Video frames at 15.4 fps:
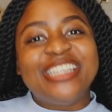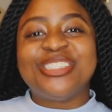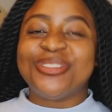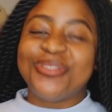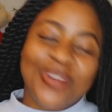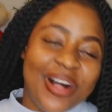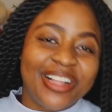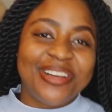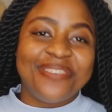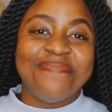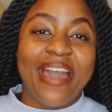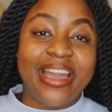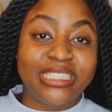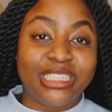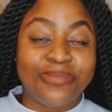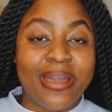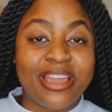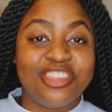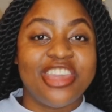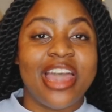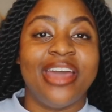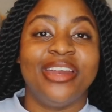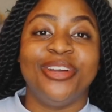Welcome back to my
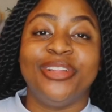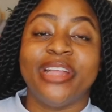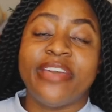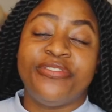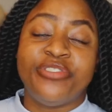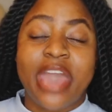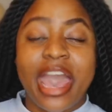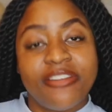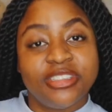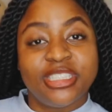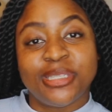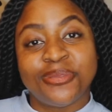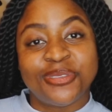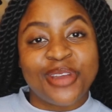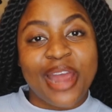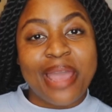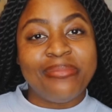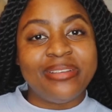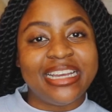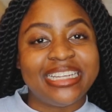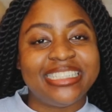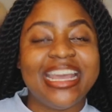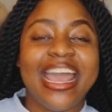channel. If you haven't subscribed
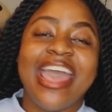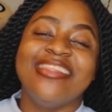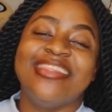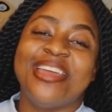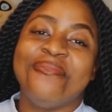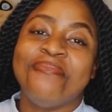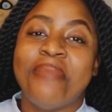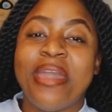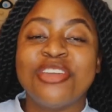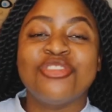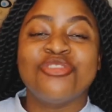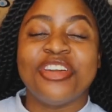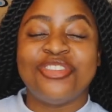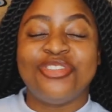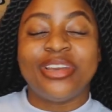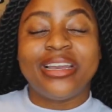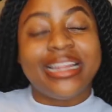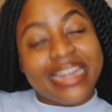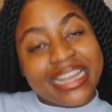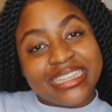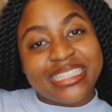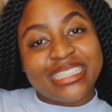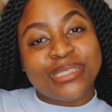yet, then make sure that you
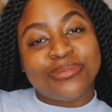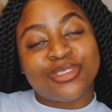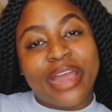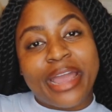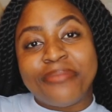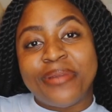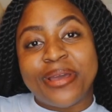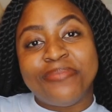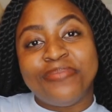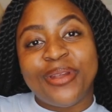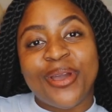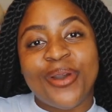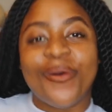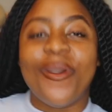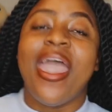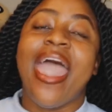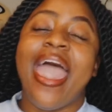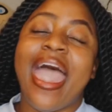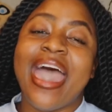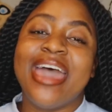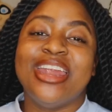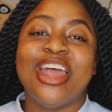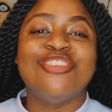click the subscribe button below
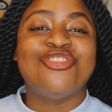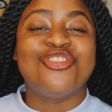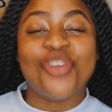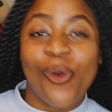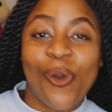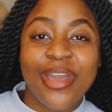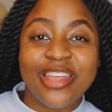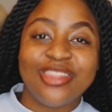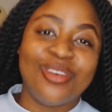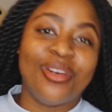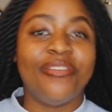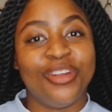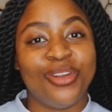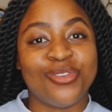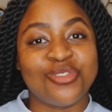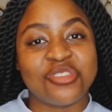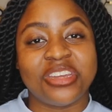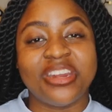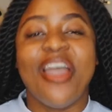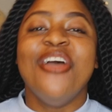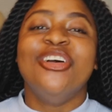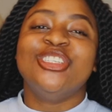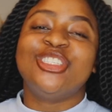and join the revolution.
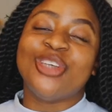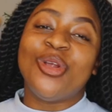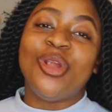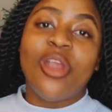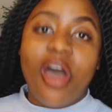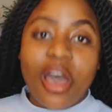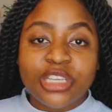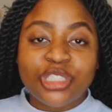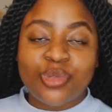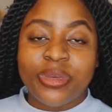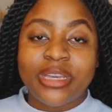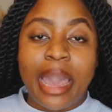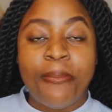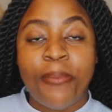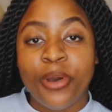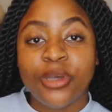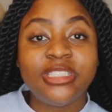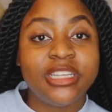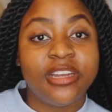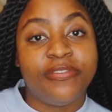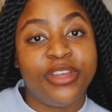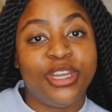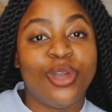So last week I posted
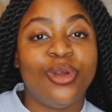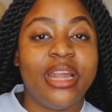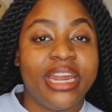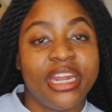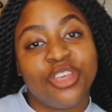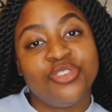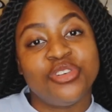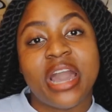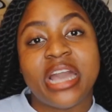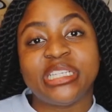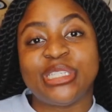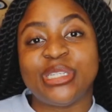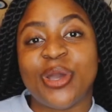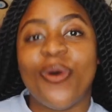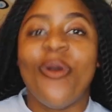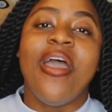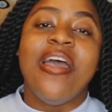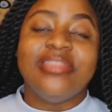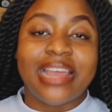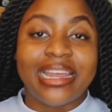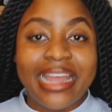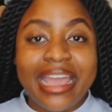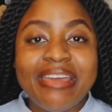a video letting you guys know
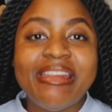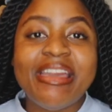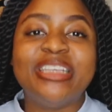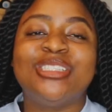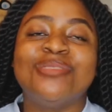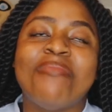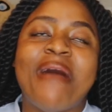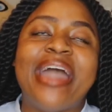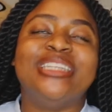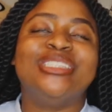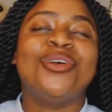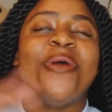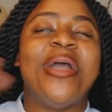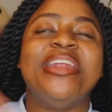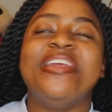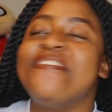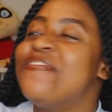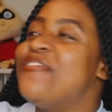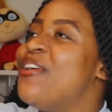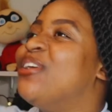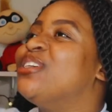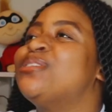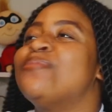that it is my
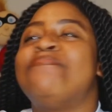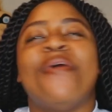21st